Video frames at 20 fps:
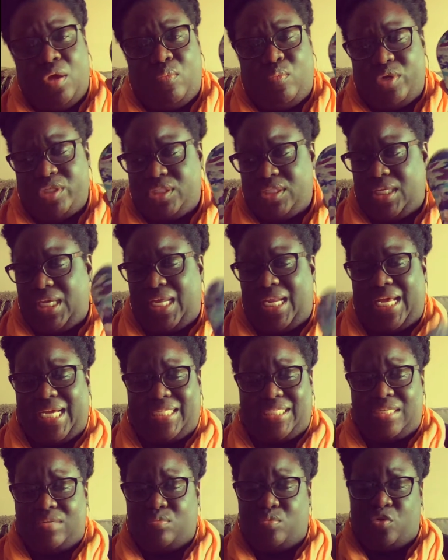which again, I
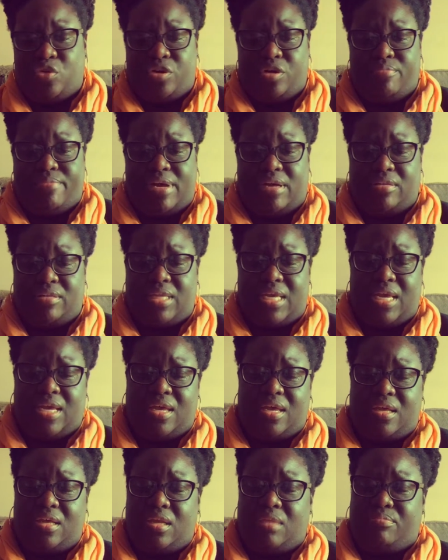didn't worry about that